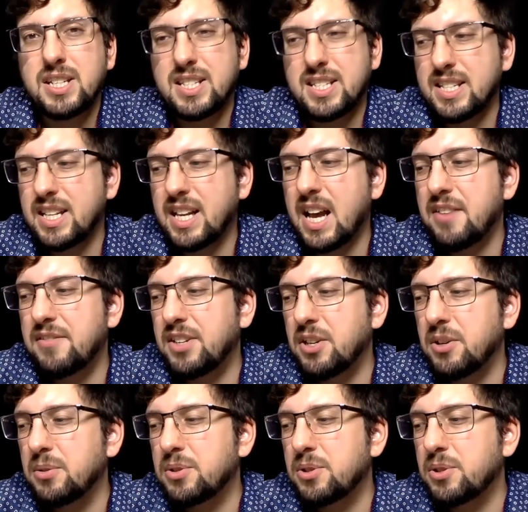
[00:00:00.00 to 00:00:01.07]
It still have the
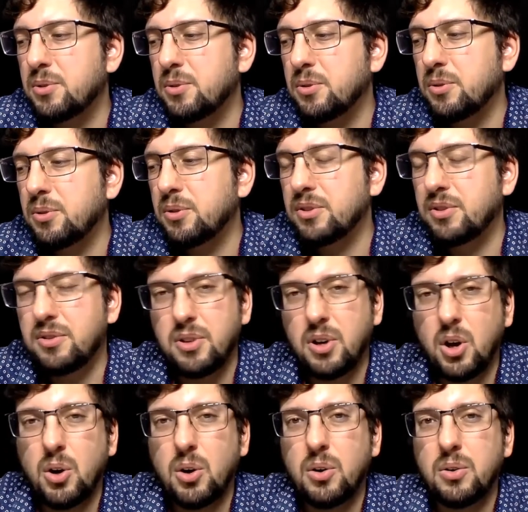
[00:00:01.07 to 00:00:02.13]
old school,
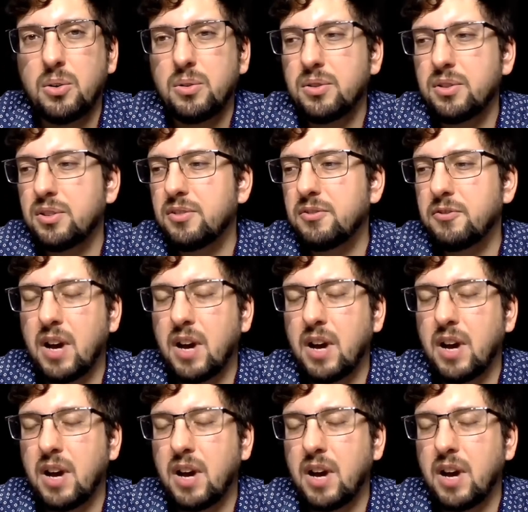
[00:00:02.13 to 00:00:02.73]
old